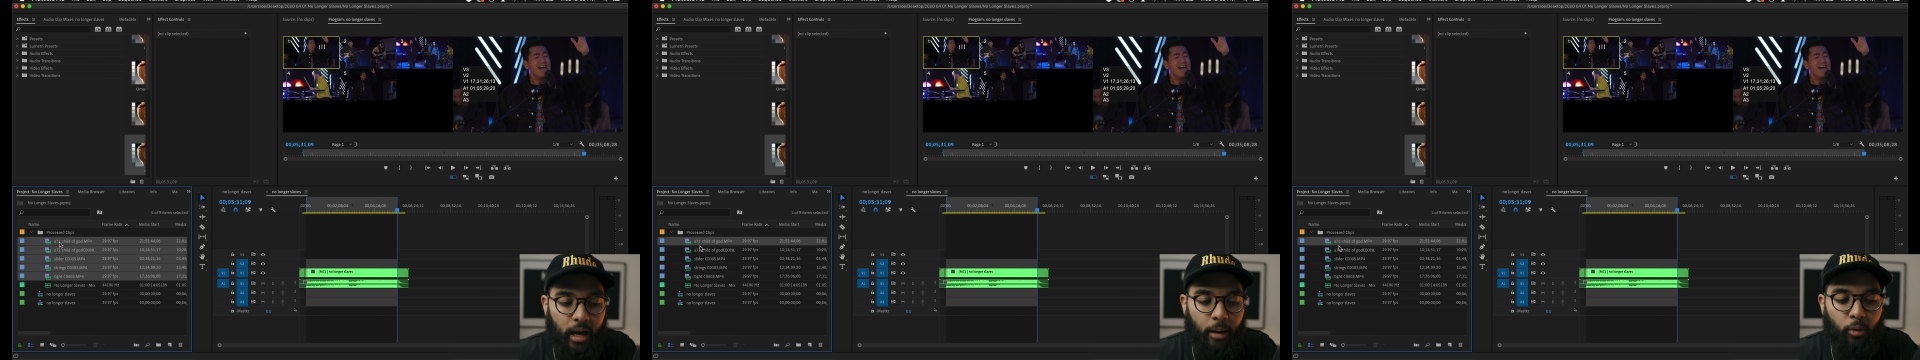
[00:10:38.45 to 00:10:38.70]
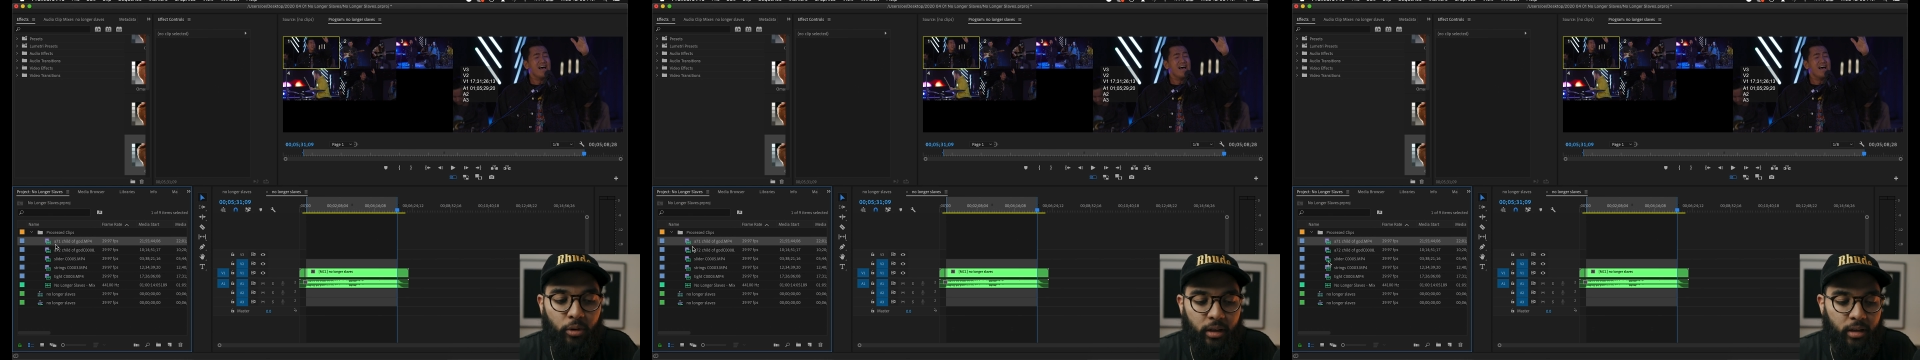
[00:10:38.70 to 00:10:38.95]

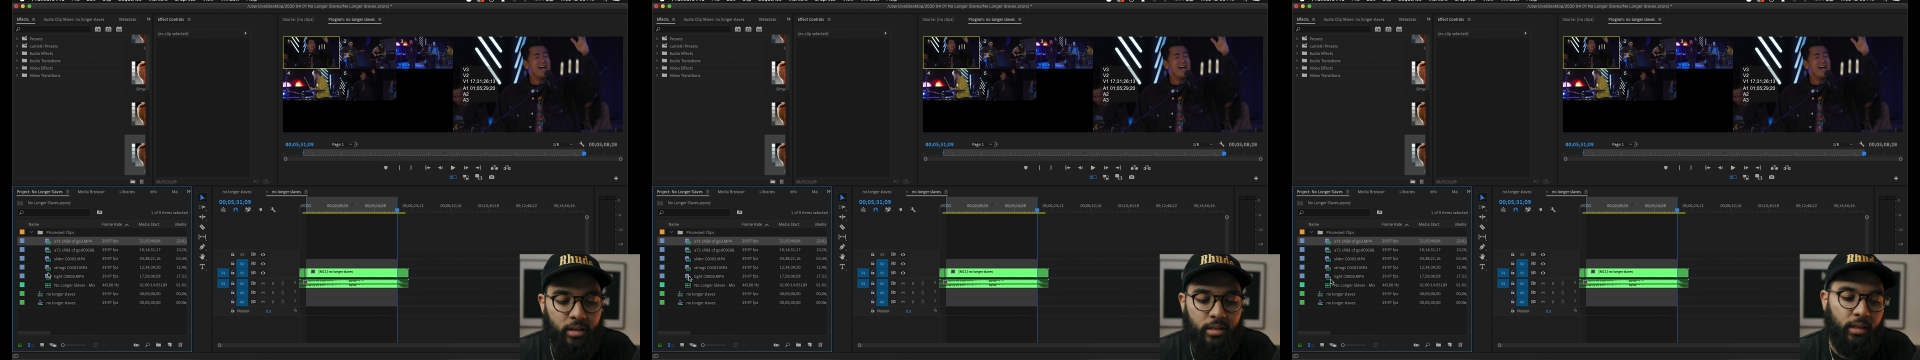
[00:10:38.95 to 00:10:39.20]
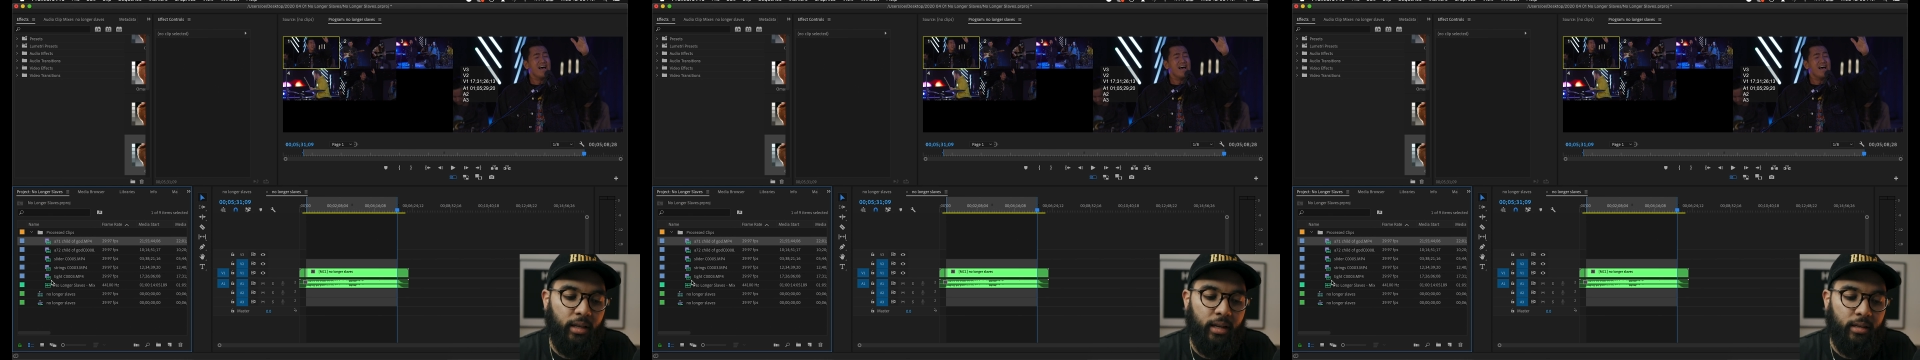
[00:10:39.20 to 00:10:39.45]
I'm only gonna
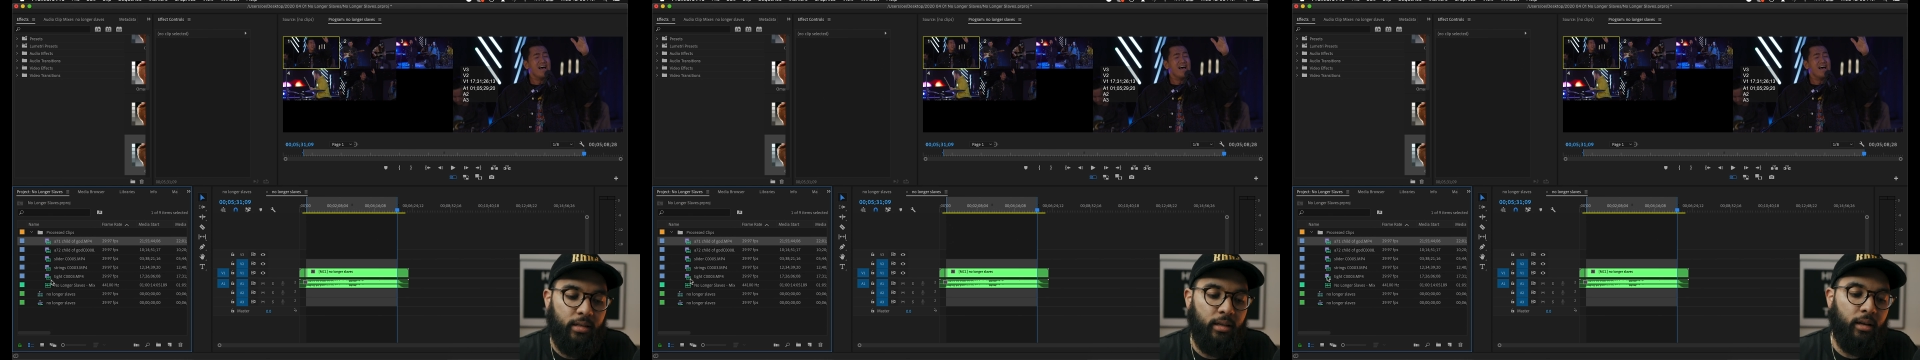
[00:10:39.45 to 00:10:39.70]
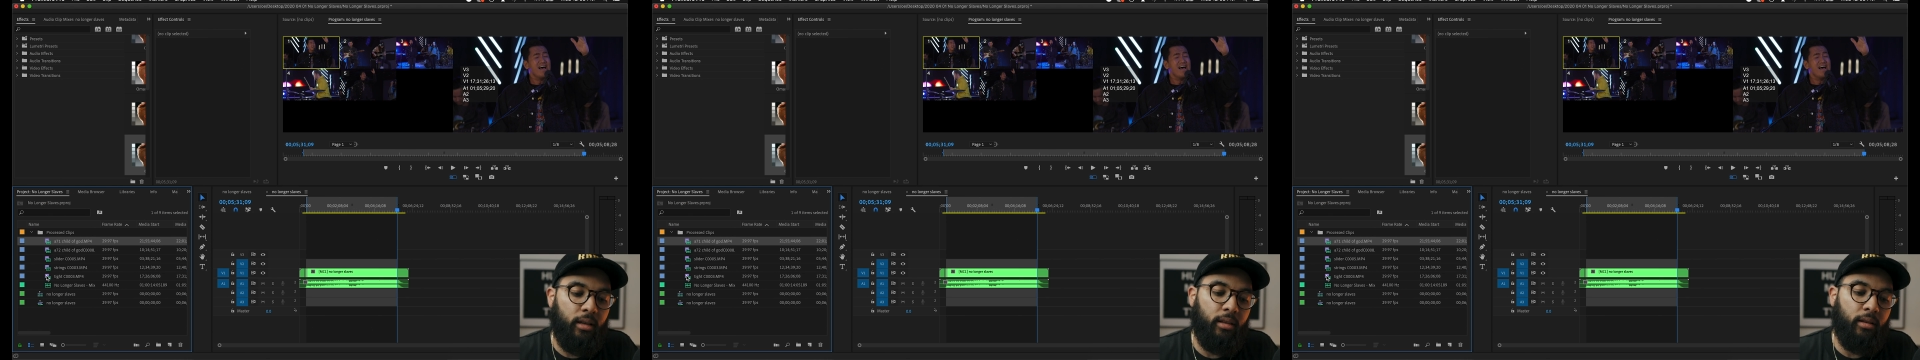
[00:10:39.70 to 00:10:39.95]
select
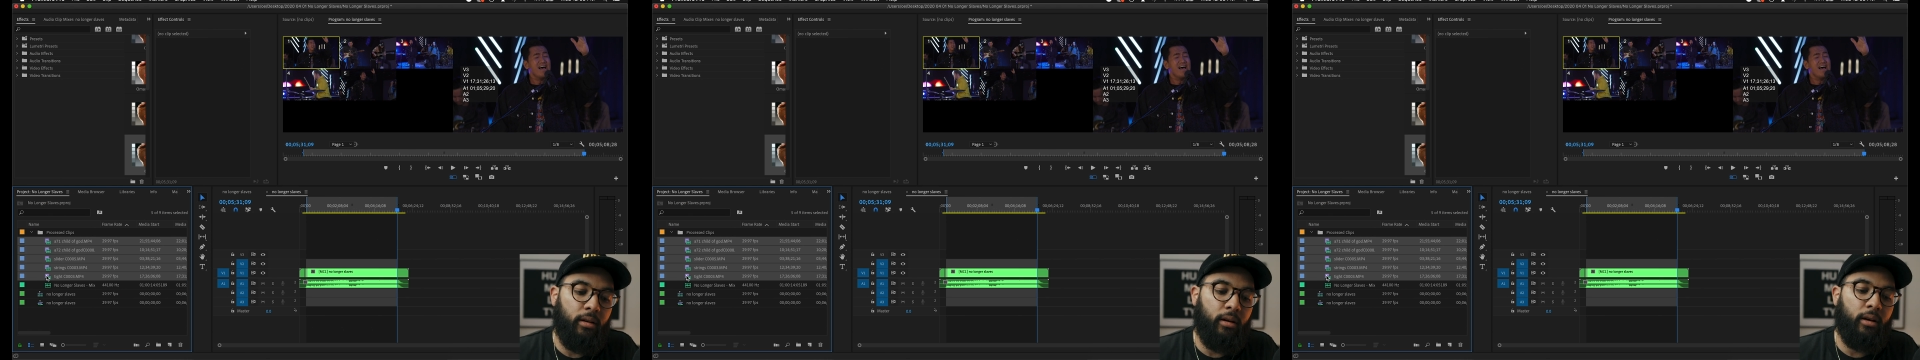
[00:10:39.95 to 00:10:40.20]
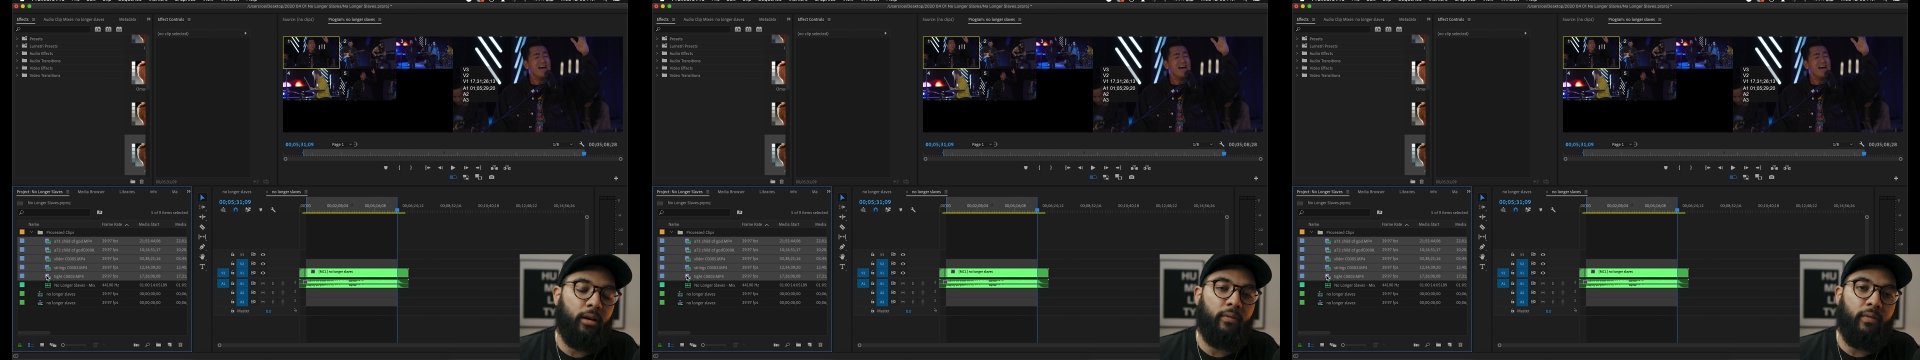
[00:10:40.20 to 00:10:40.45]

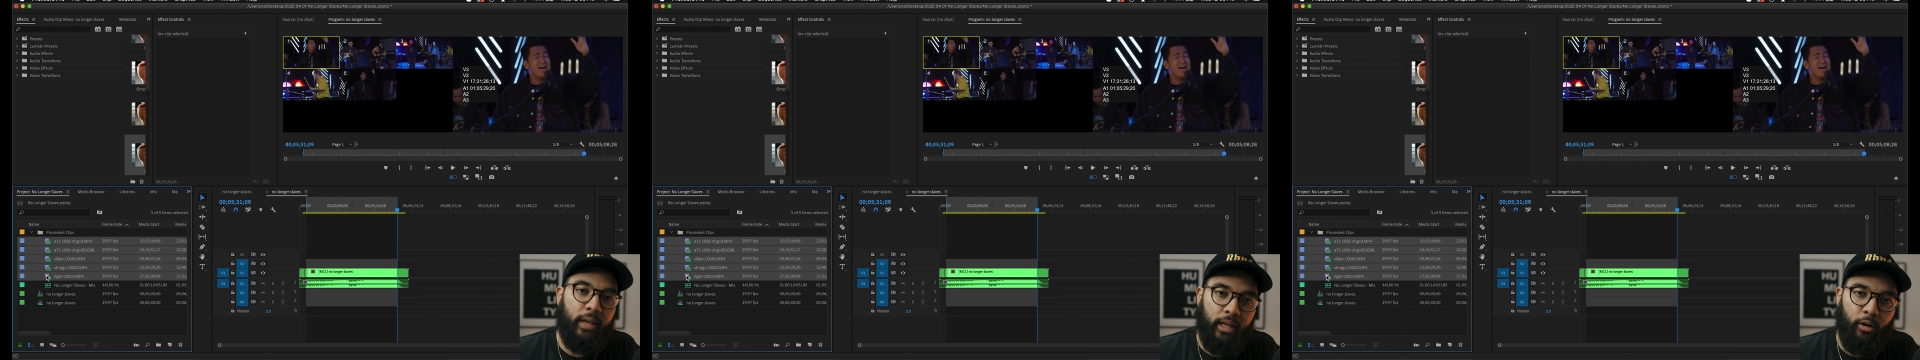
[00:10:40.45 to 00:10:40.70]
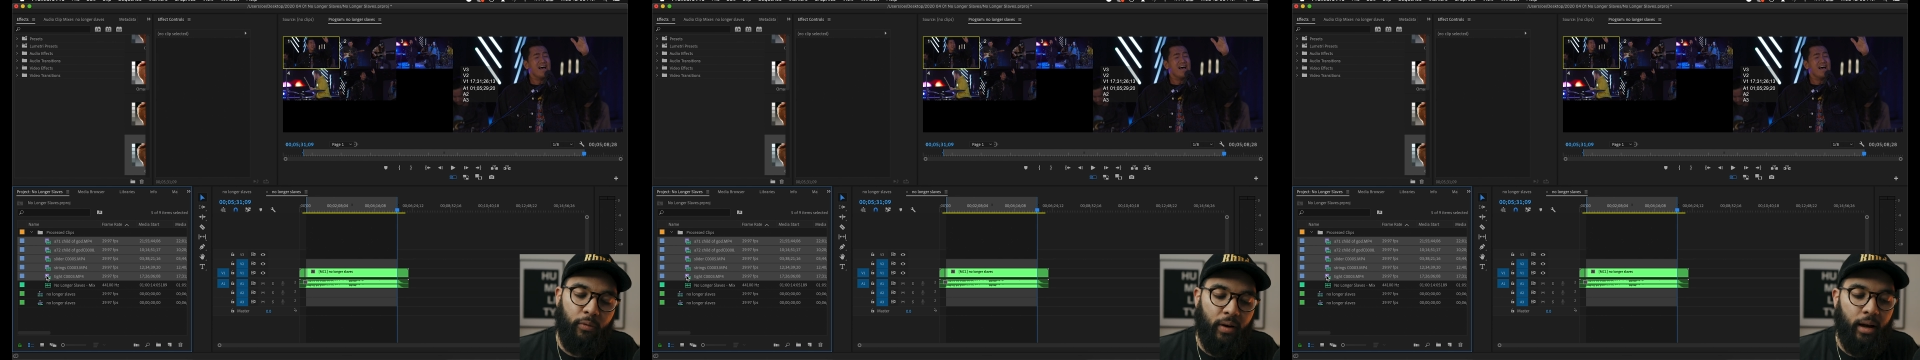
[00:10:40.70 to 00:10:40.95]
the
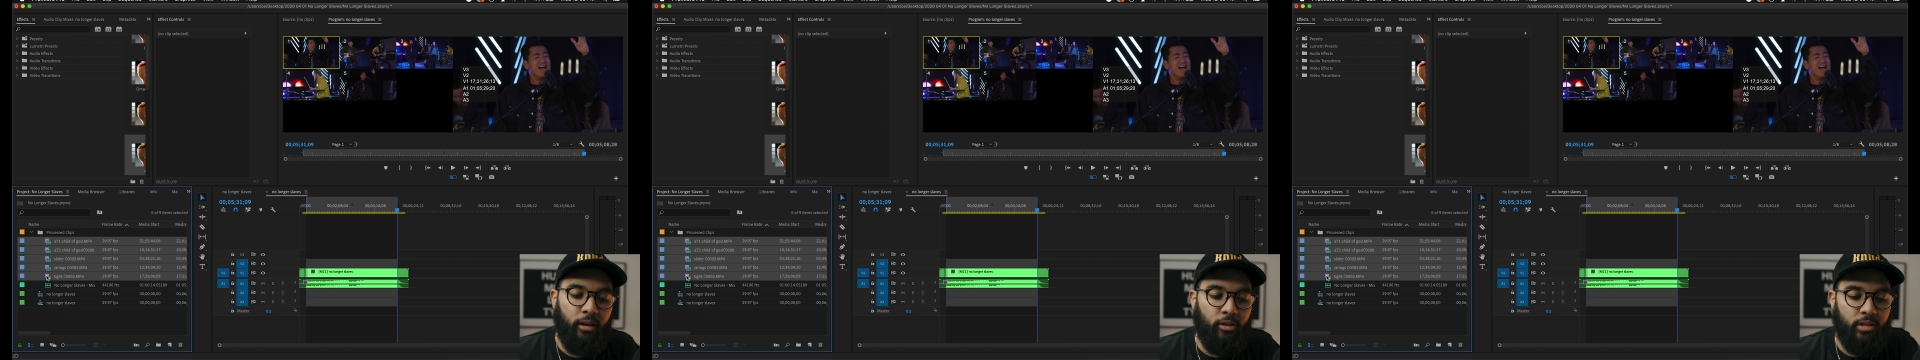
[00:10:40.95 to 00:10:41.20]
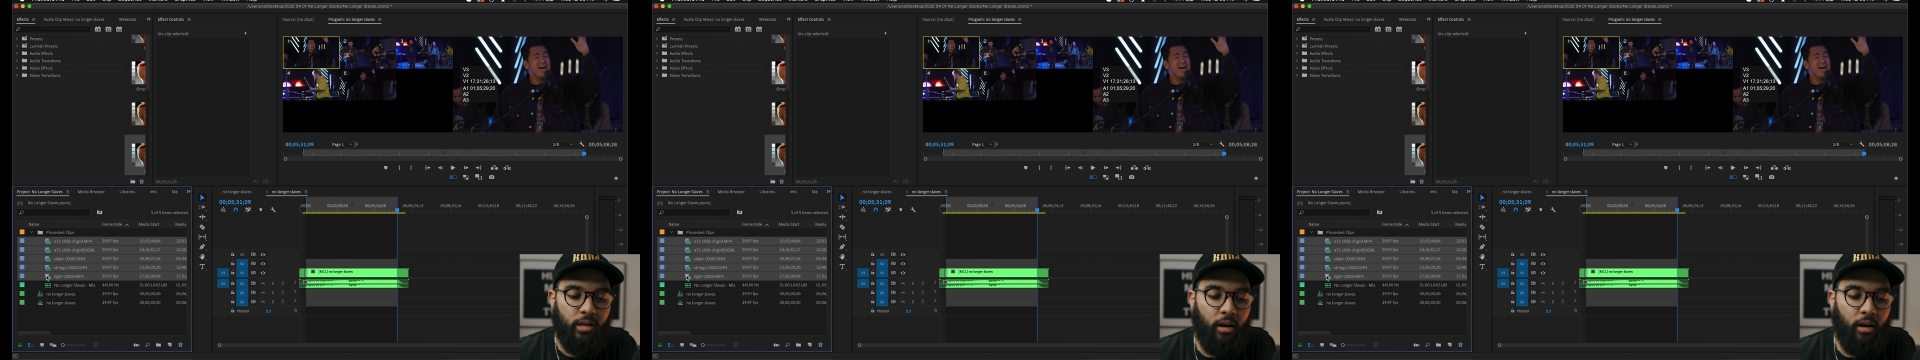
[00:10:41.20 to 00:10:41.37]
video files.